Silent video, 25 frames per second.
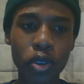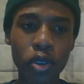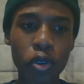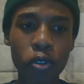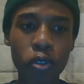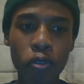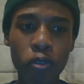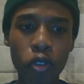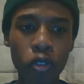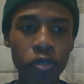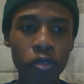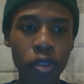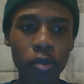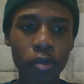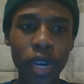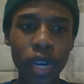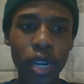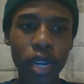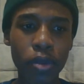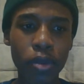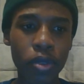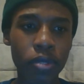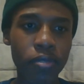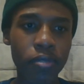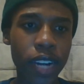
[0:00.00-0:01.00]
off the
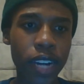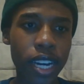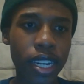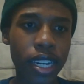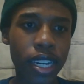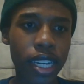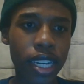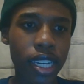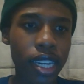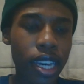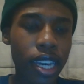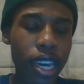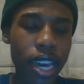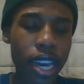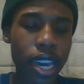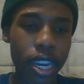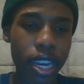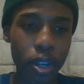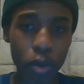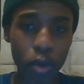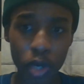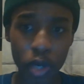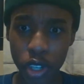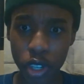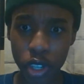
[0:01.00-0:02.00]
bat with fighting, and
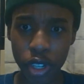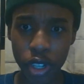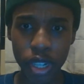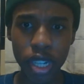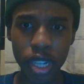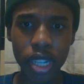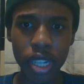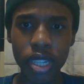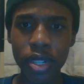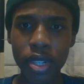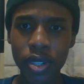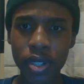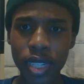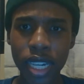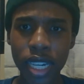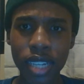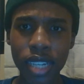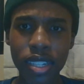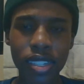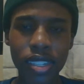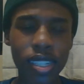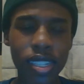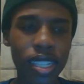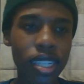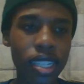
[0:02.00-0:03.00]
it was good. It was nice
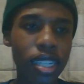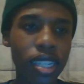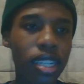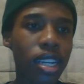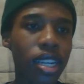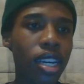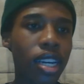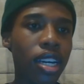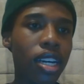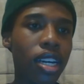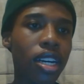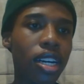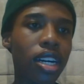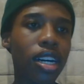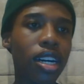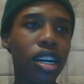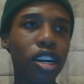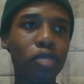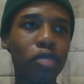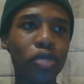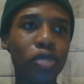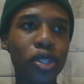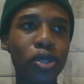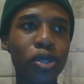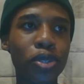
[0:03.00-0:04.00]
to see.
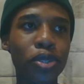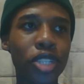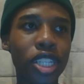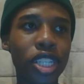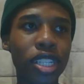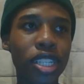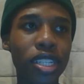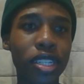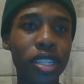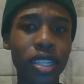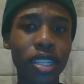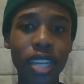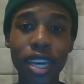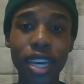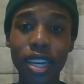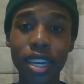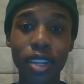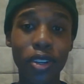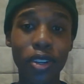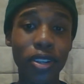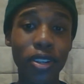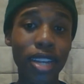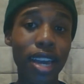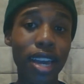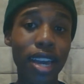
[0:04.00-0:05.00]
Yuji, hey, he
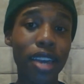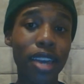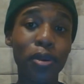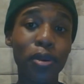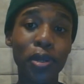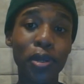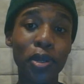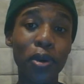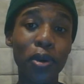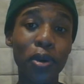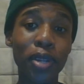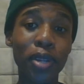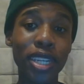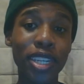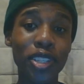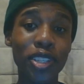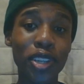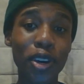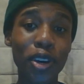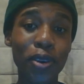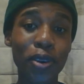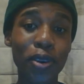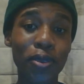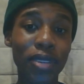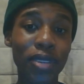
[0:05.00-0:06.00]
looked like he was holding his
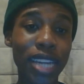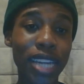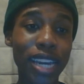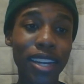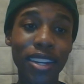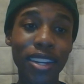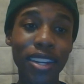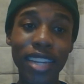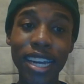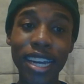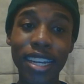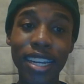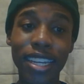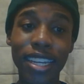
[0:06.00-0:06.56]
own. That